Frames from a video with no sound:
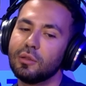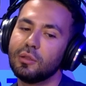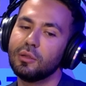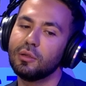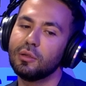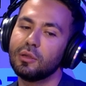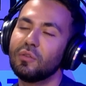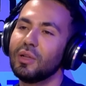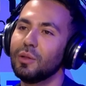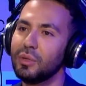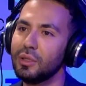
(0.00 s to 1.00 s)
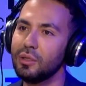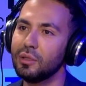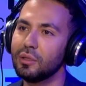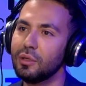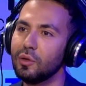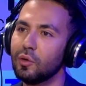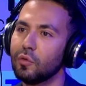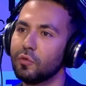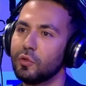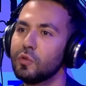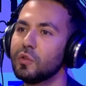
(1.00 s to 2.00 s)
the availability
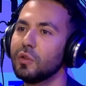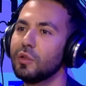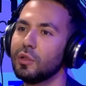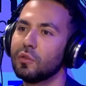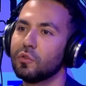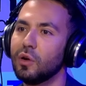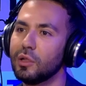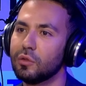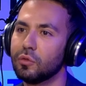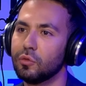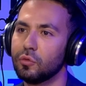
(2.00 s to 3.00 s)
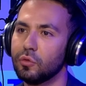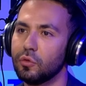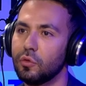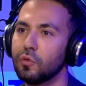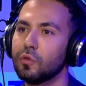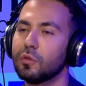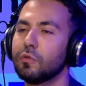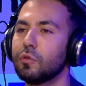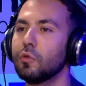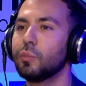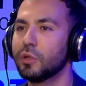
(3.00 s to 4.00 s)
of using it right to use the
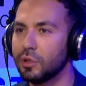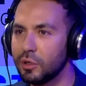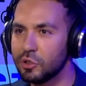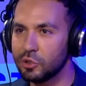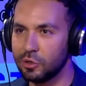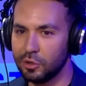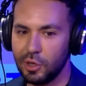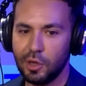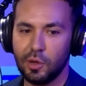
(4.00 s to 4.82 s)
full potential,